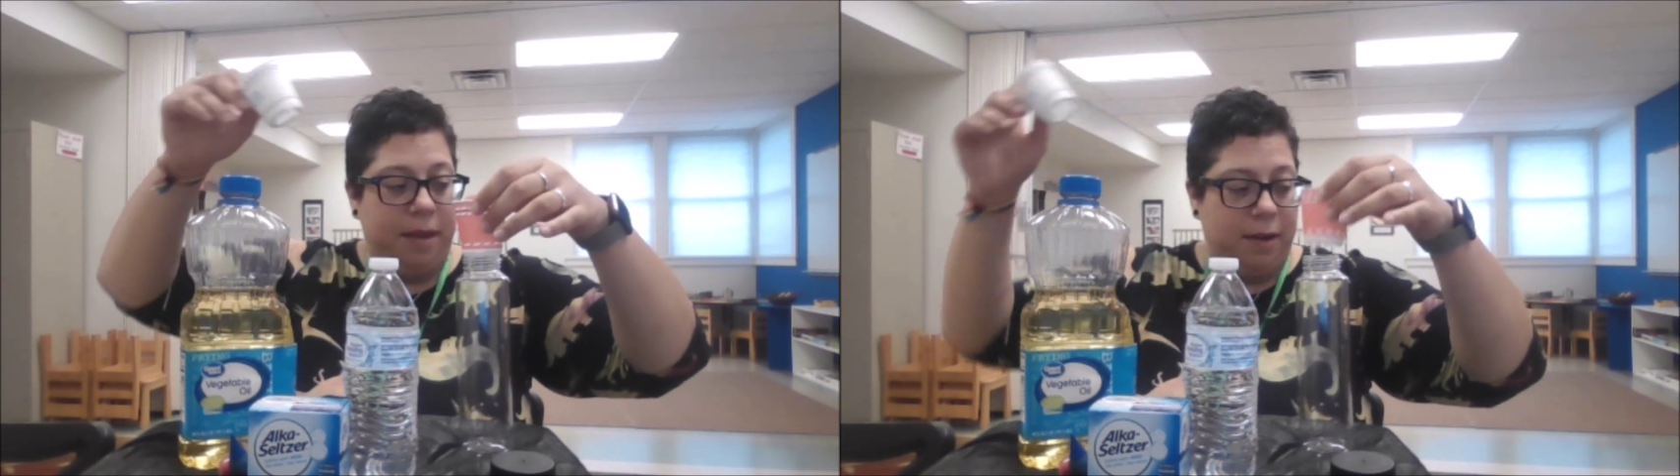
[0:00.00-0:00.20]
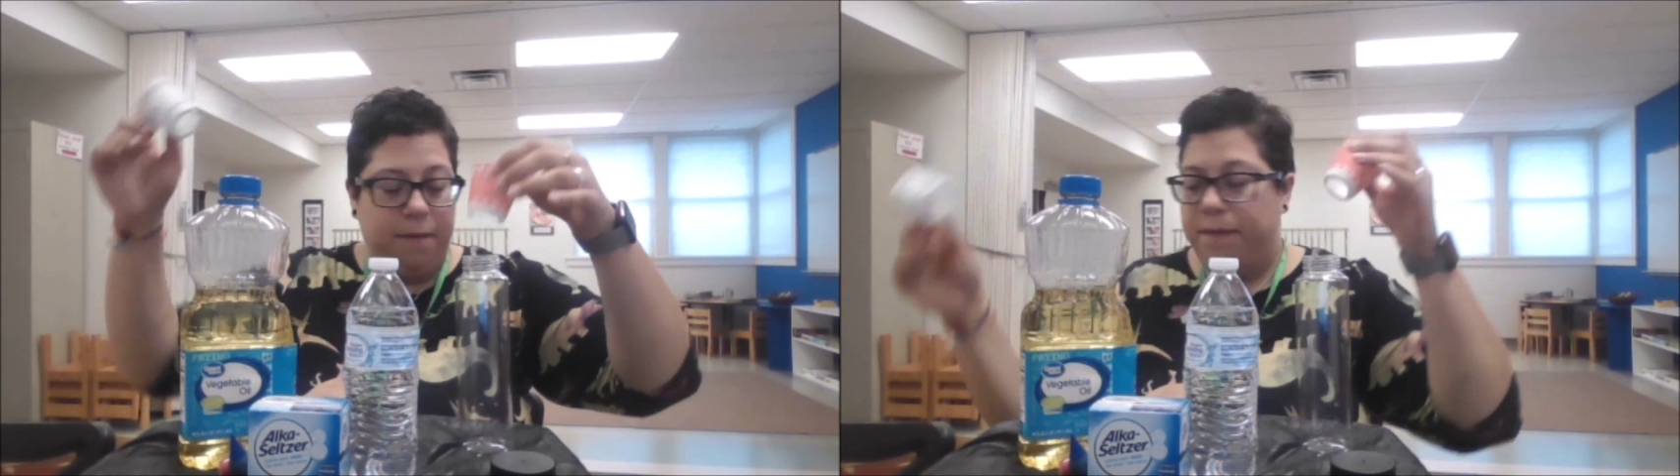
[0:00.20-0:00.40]

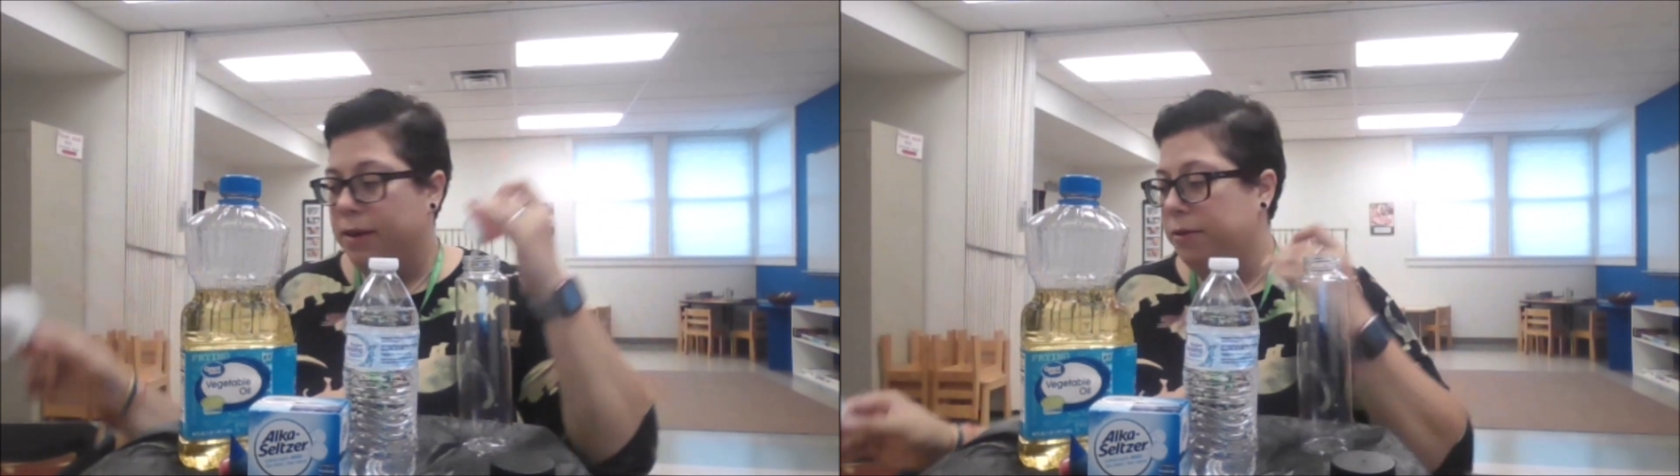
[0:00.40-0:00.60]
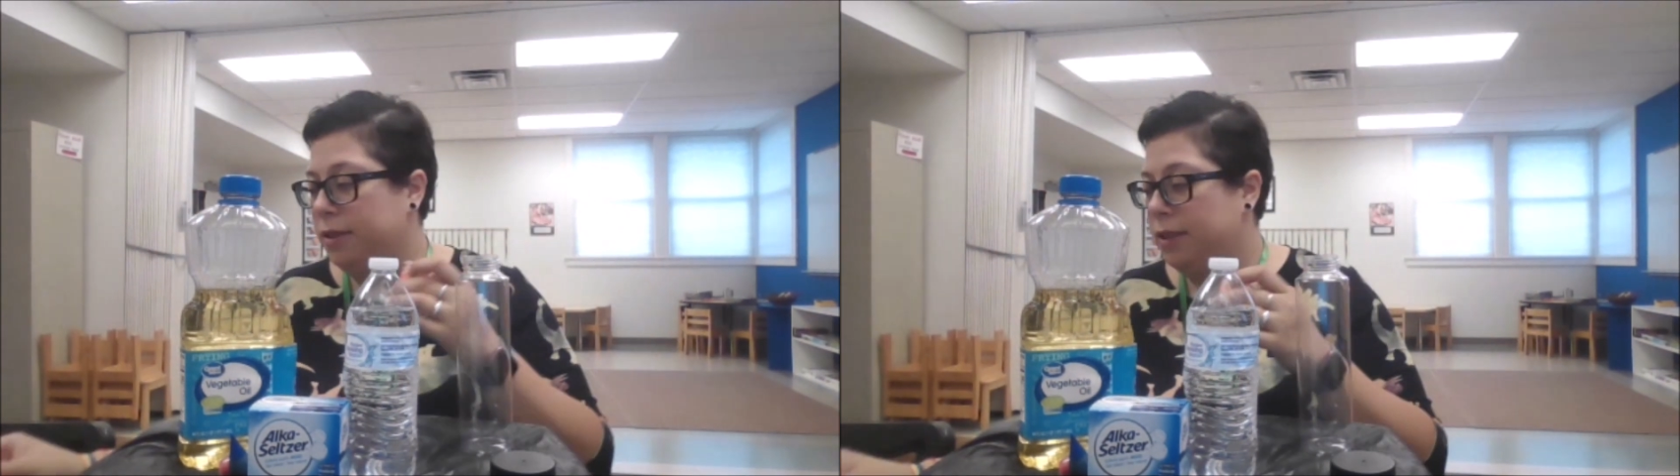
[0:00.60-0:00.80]
make a
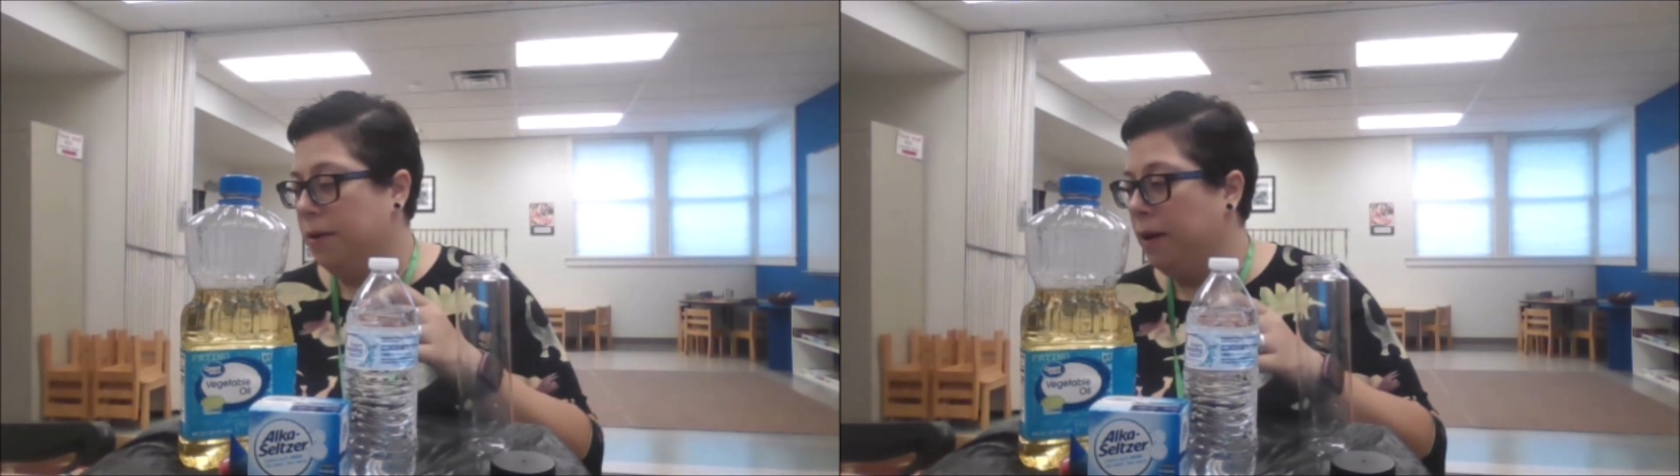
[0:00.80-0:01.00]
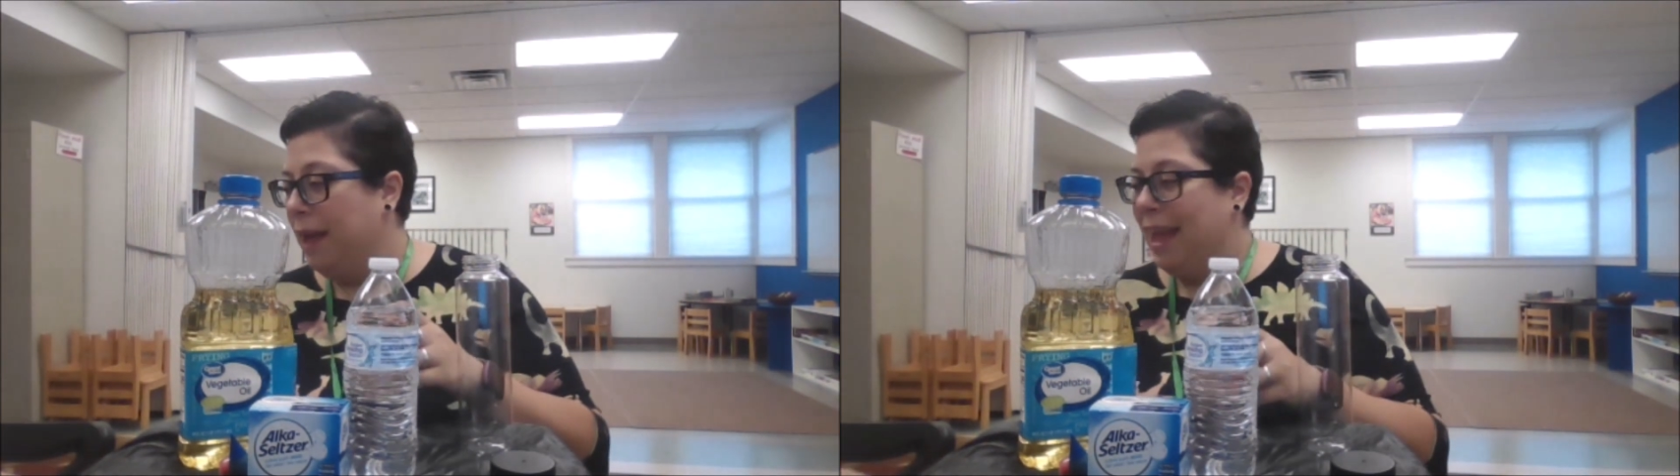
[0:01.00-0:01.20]
funnel
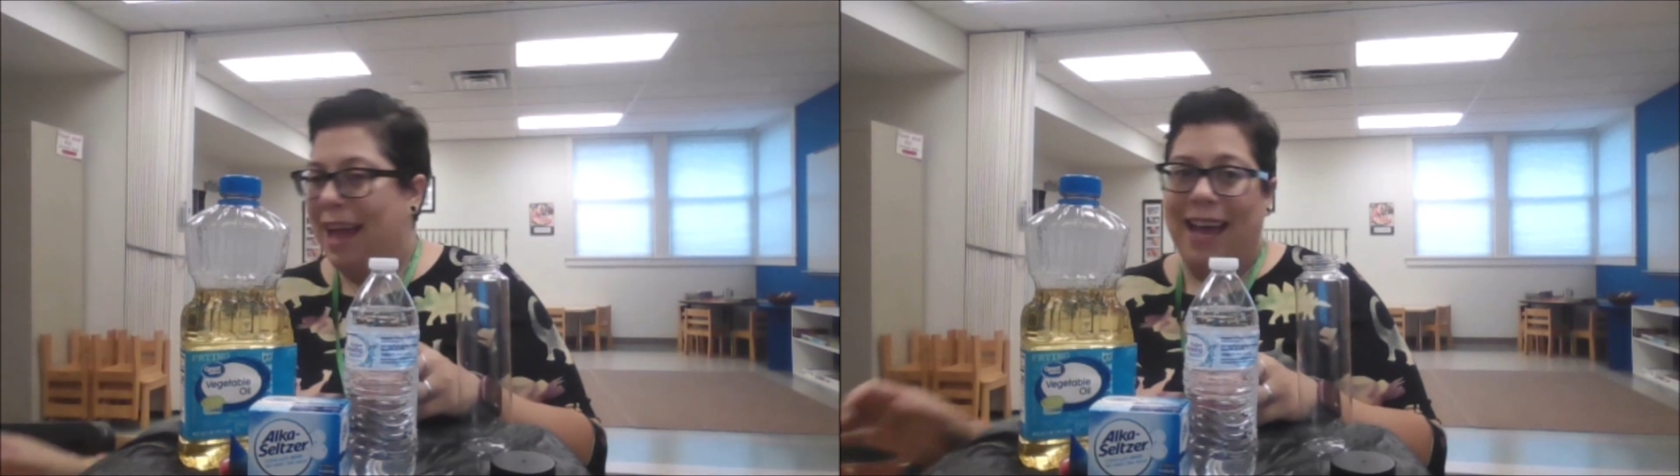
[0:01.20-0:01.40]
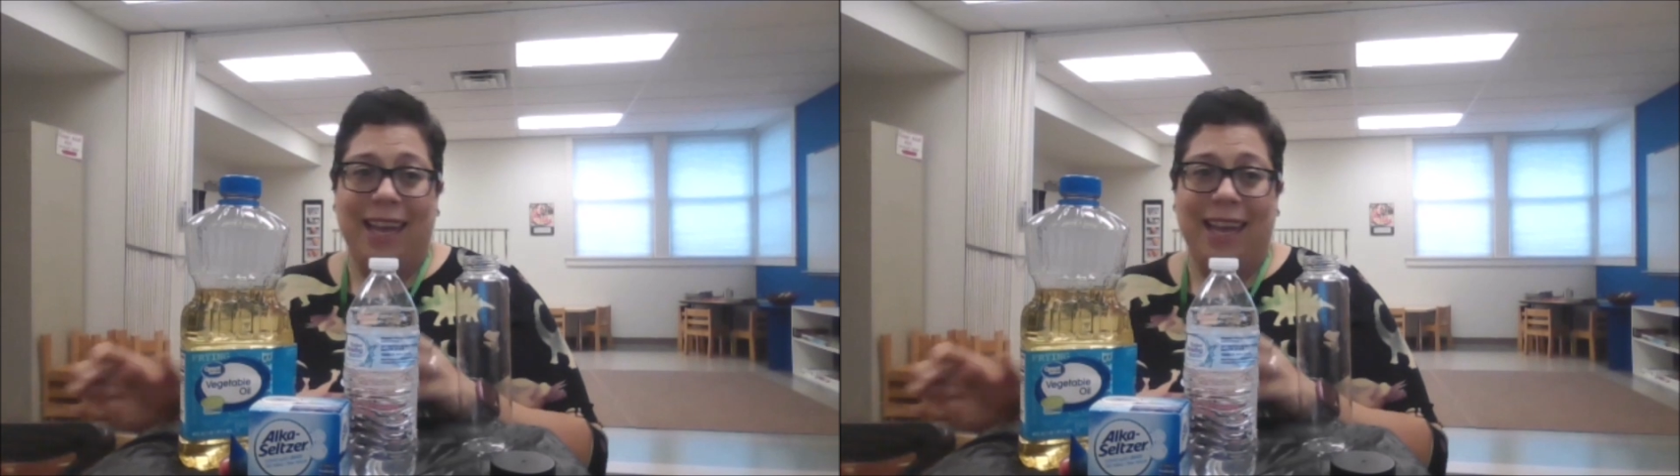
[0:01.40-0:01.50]
so I